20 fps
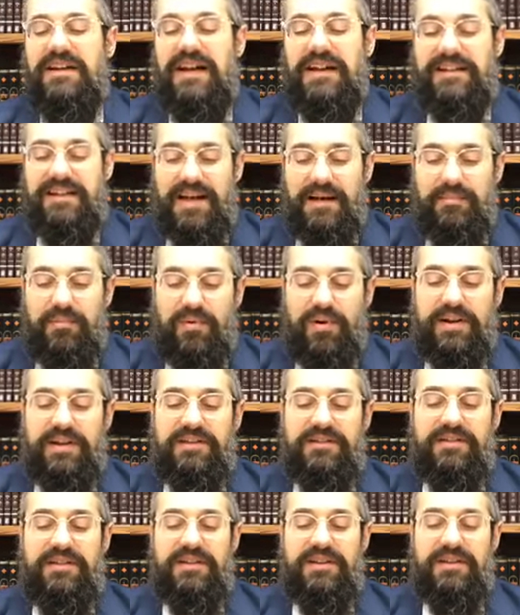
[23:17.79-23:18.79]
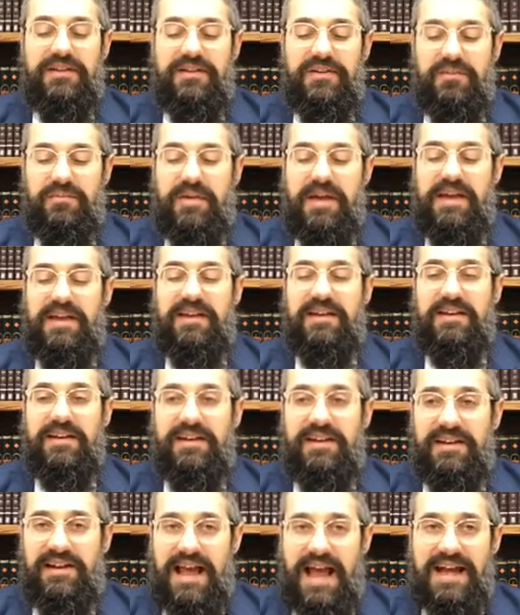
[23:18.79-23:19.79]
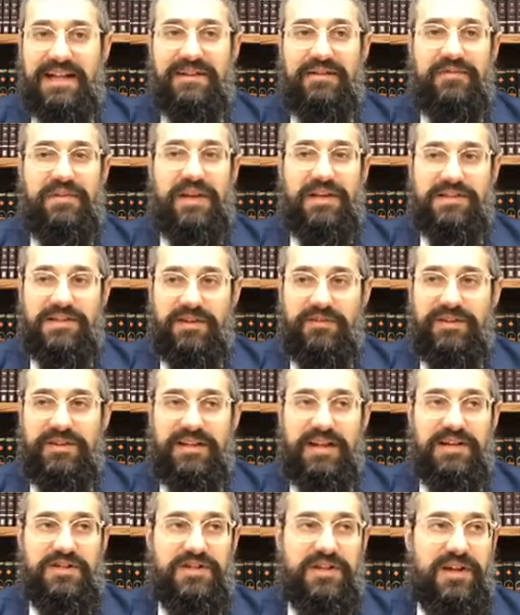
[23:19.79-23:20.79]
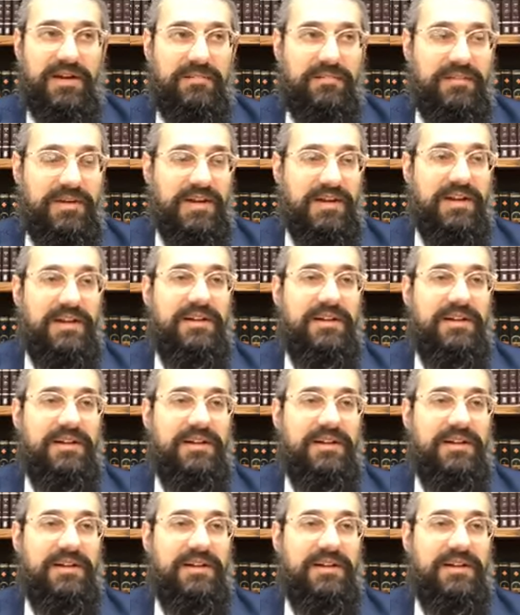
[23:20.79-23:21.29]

At that point, you make an act of thanksgiving to Hashem